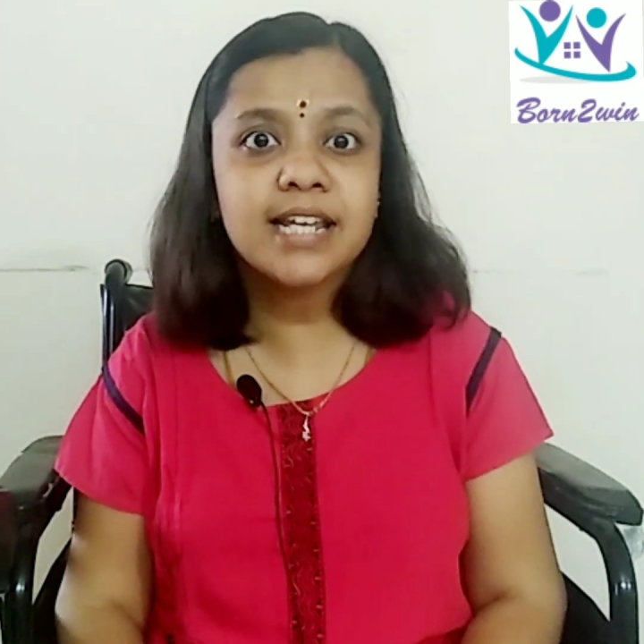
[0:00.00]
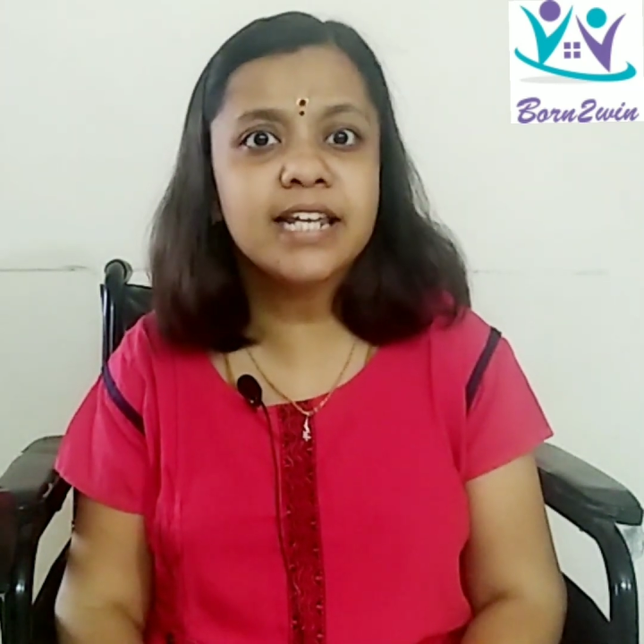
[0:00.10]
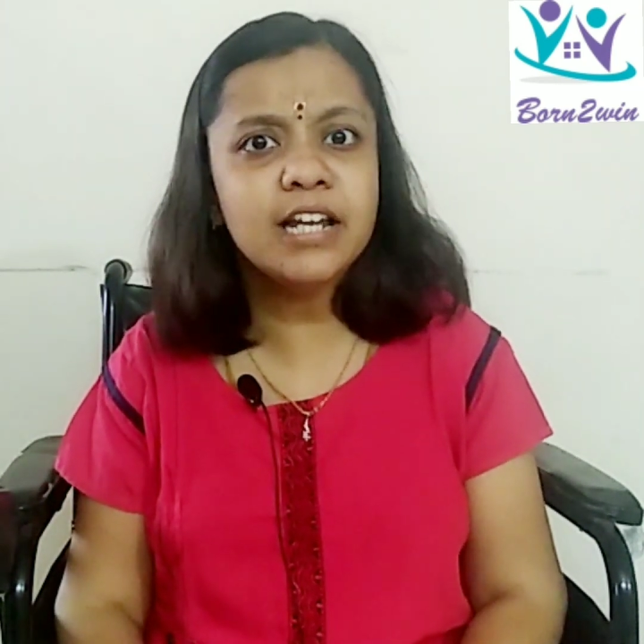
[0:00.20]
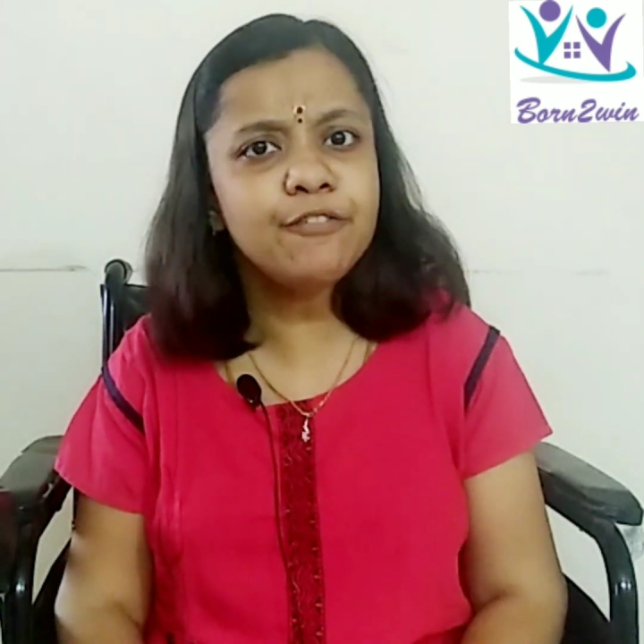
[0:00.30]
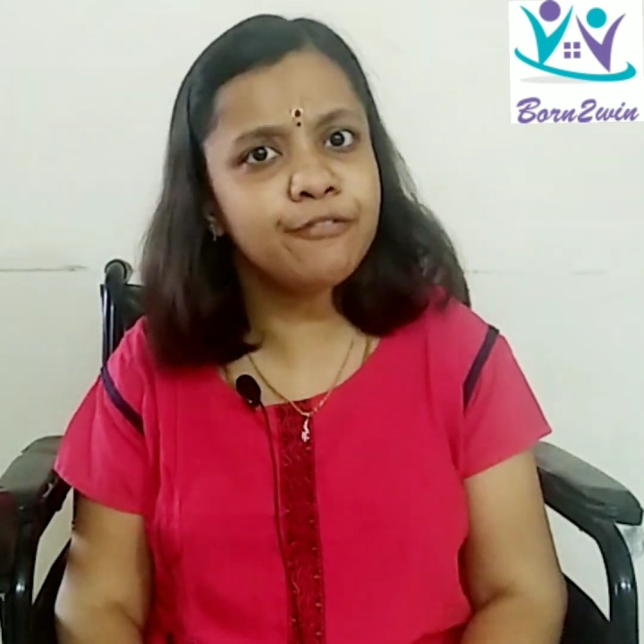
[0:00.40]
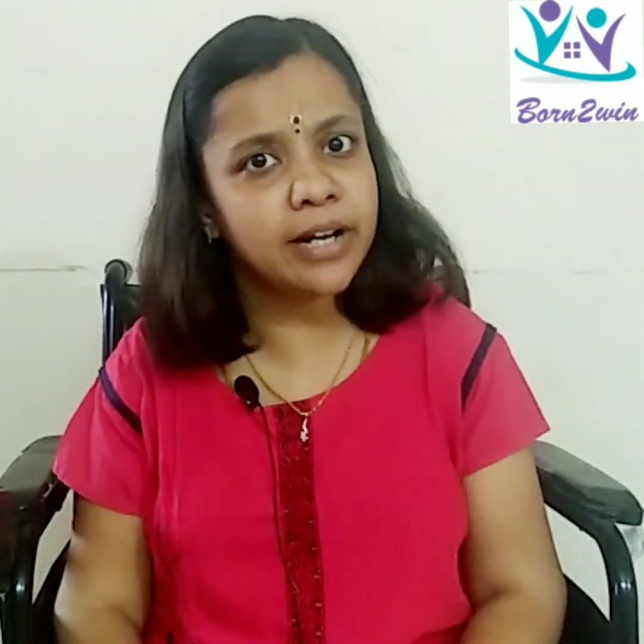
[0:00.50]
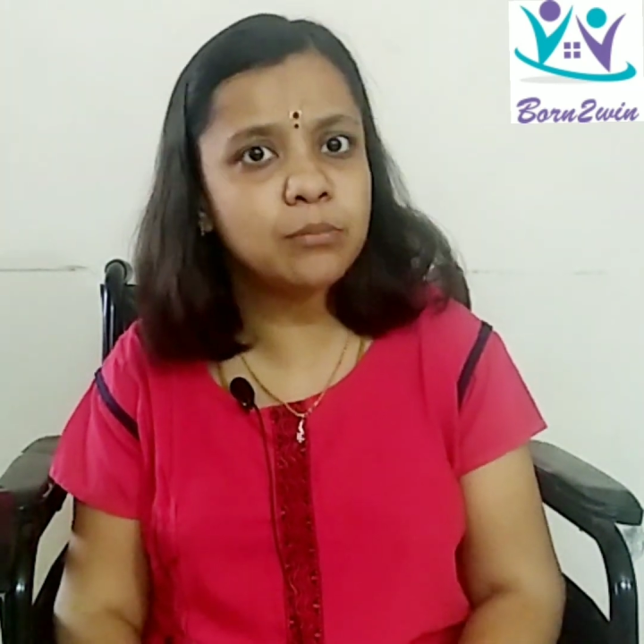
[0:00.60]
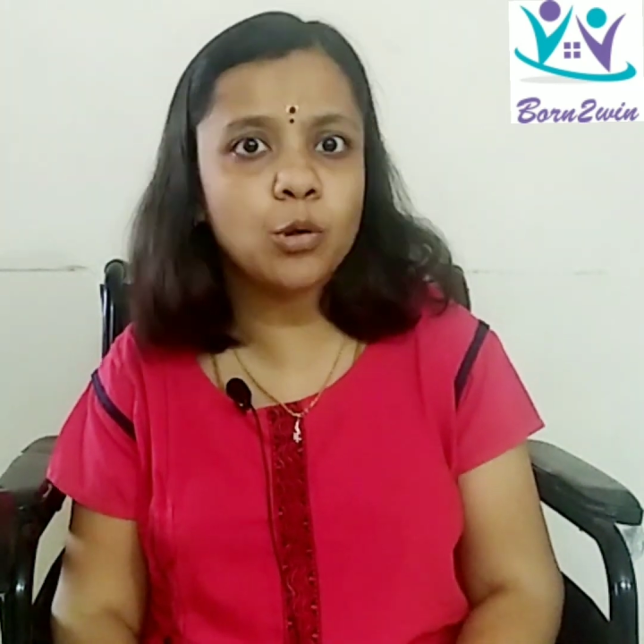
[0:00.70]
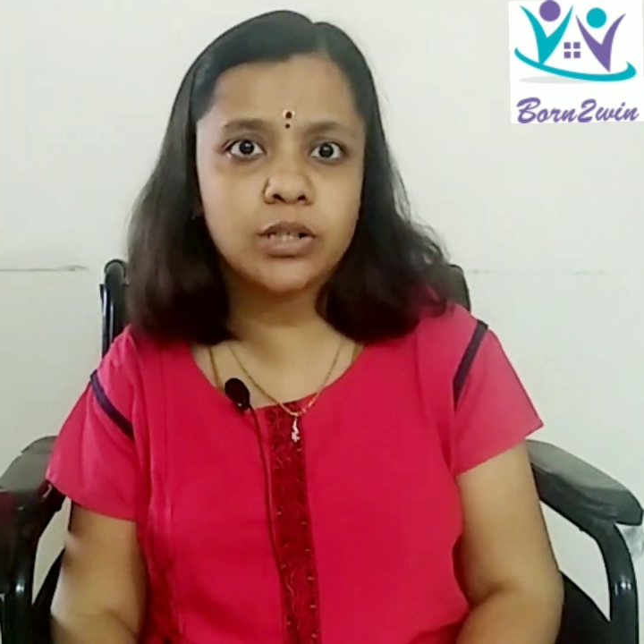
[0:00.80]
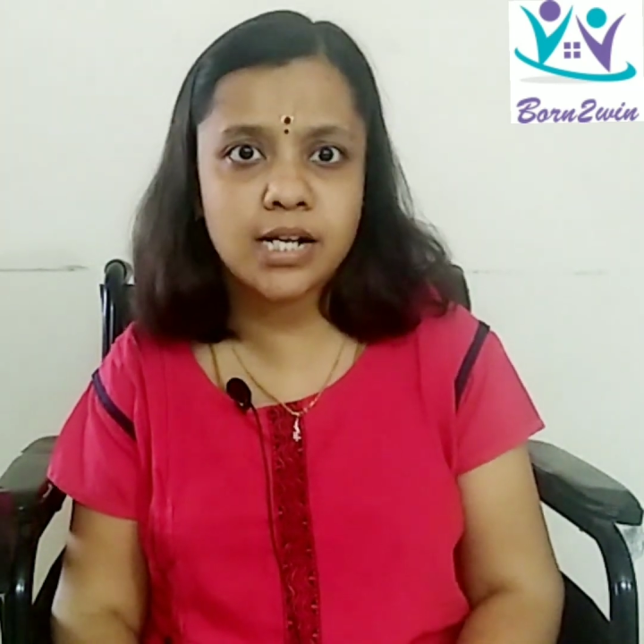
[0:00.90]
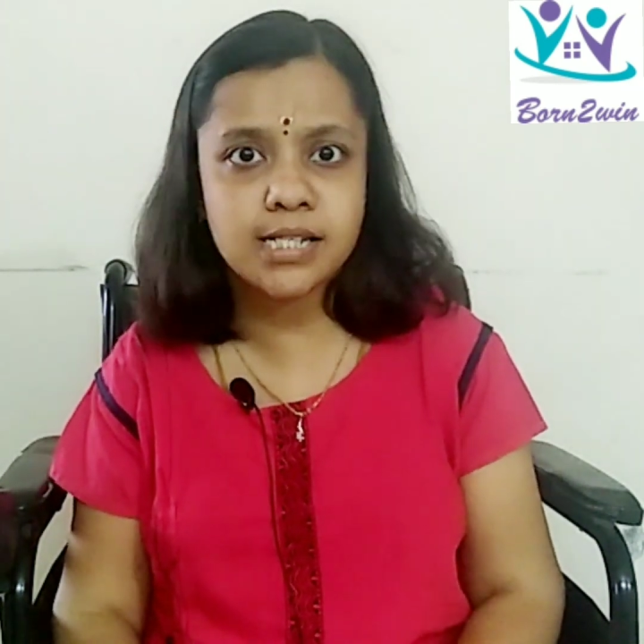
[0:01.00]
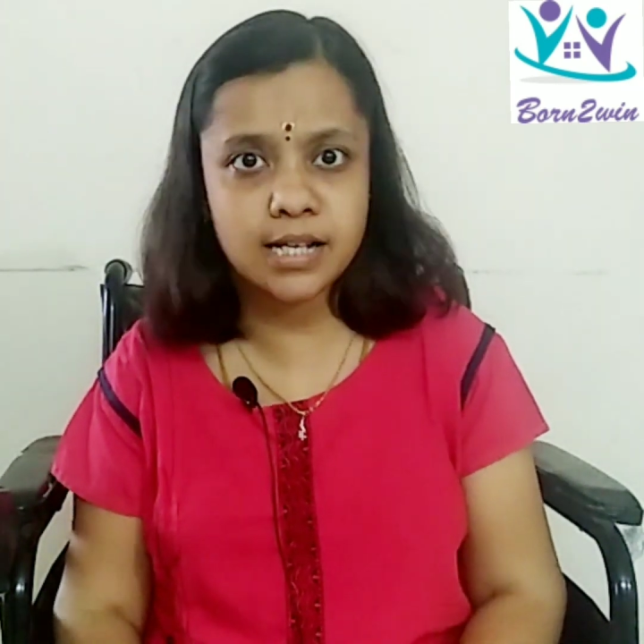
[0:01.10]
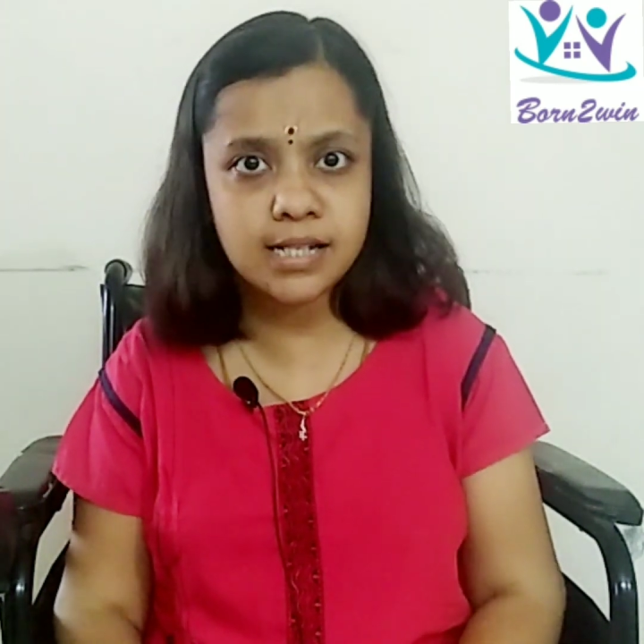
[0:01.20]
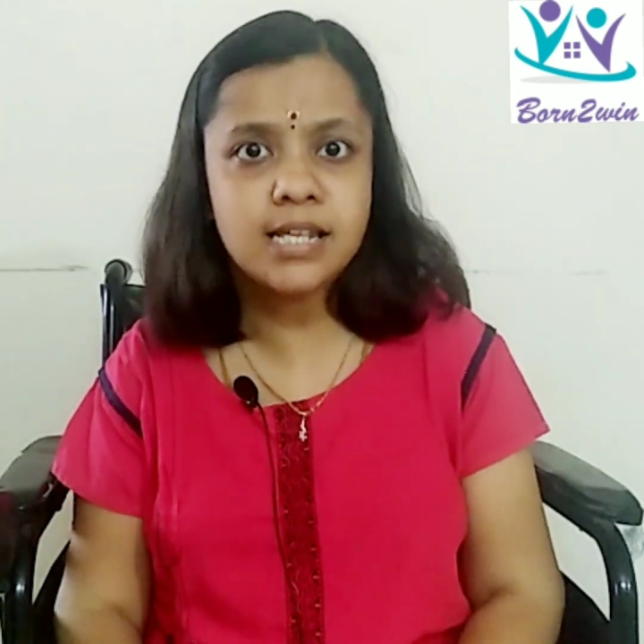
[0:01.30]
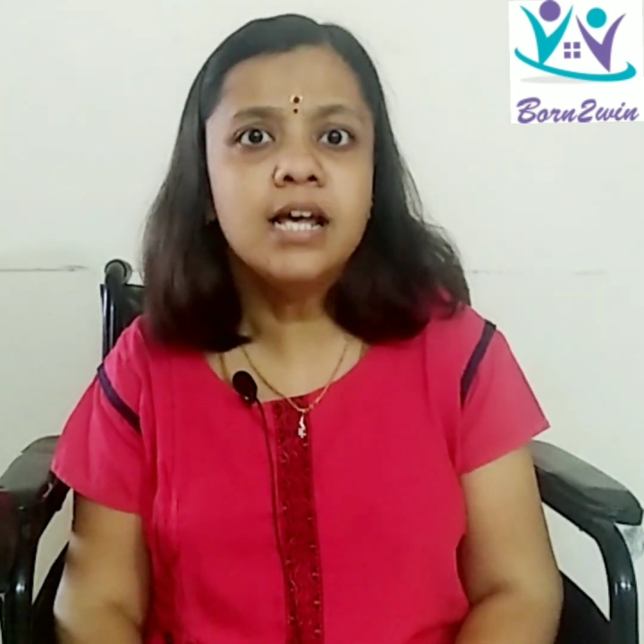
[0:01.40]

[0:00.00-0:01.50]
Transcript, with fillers: enough fine motor skills